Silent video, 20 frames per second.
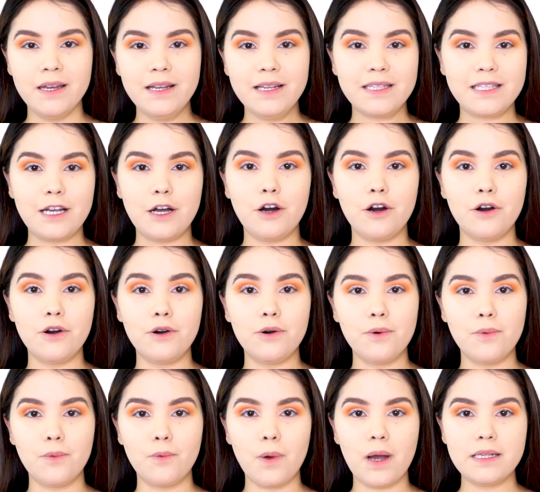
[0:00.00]

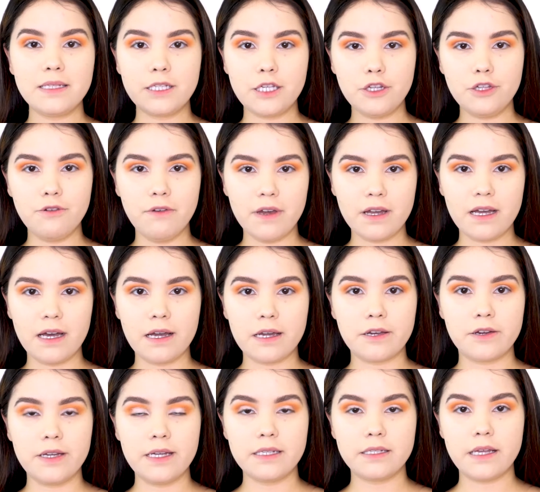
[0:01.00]
So once you do the cut
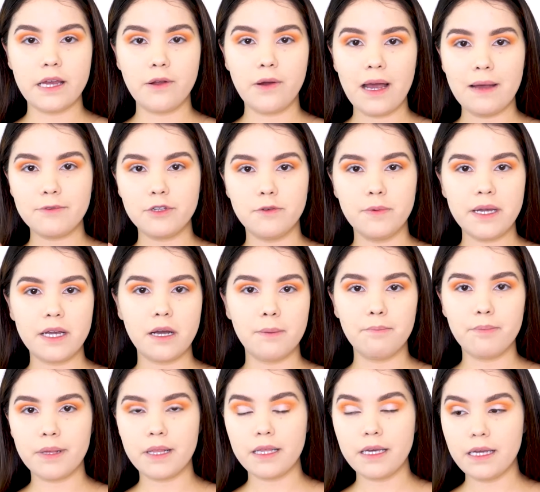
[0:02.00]
crease, they don't have to be
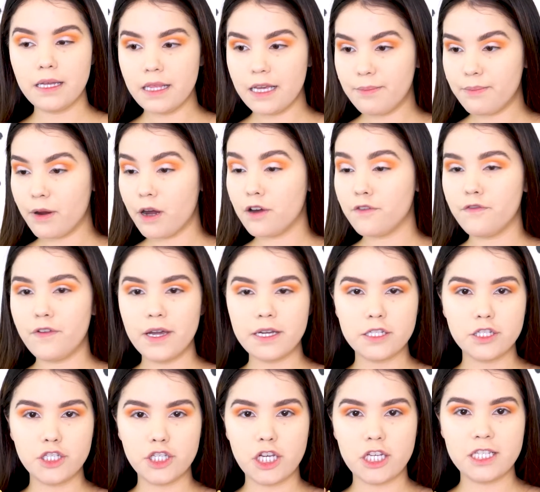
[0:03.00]
completely
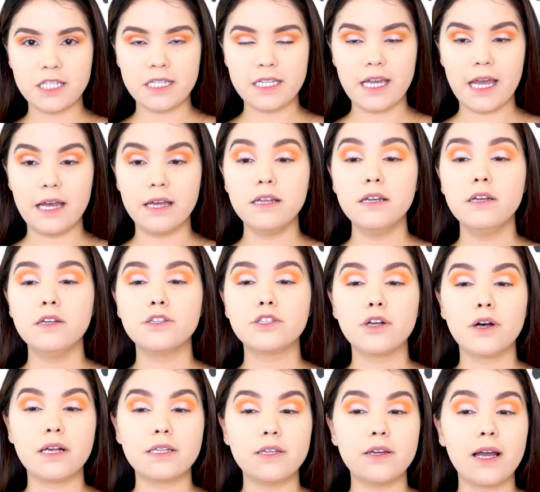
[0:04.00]
perfect just yet. So
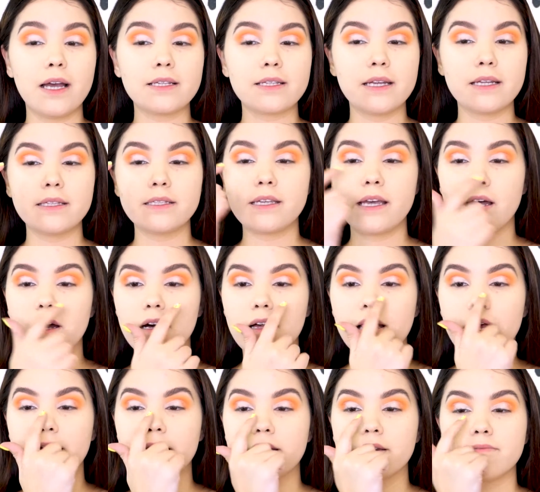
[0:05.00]
as you guys can tell,
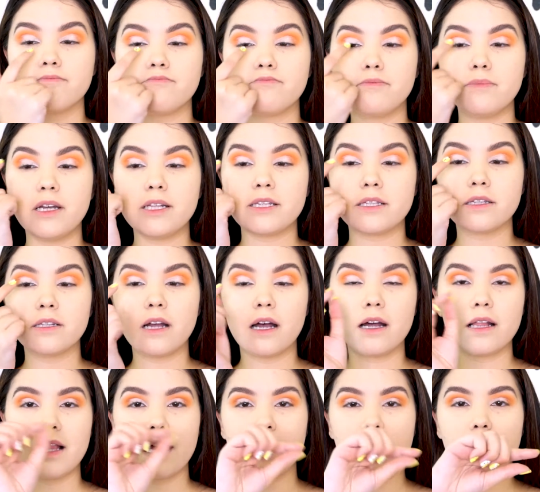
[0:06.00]
like, it's
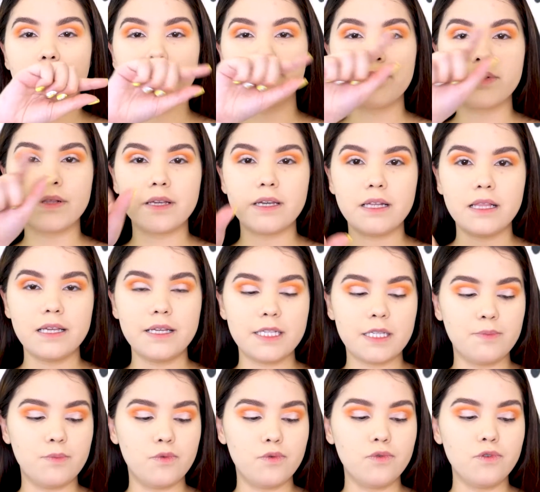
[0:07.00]
not like completely
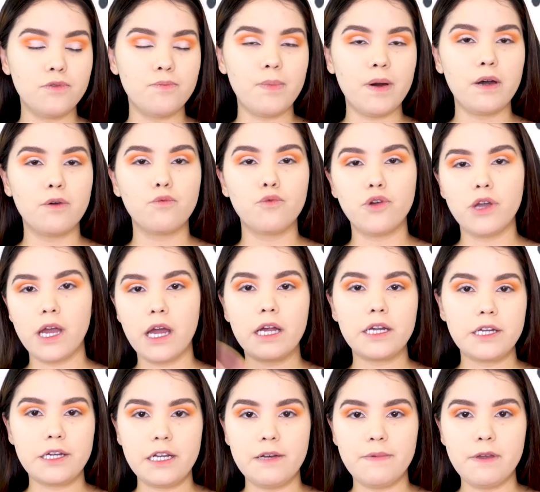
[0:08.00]
smooth, but we are
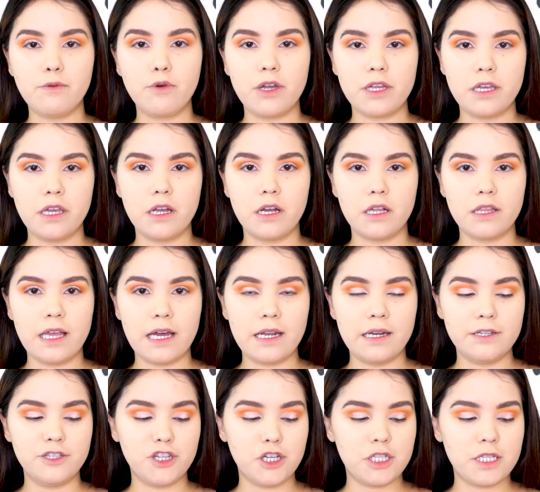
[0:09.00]
going to be working on that
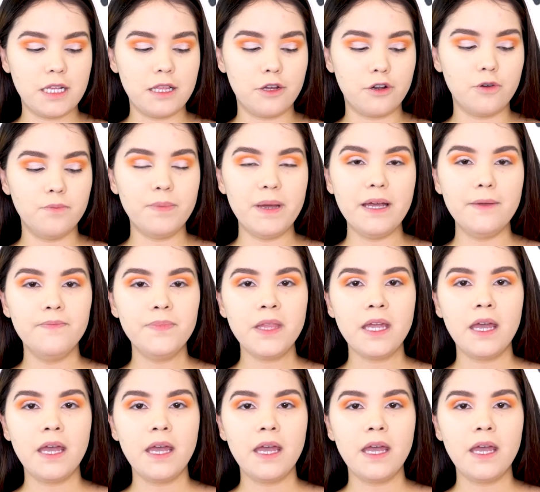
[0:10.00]
in just a little bit.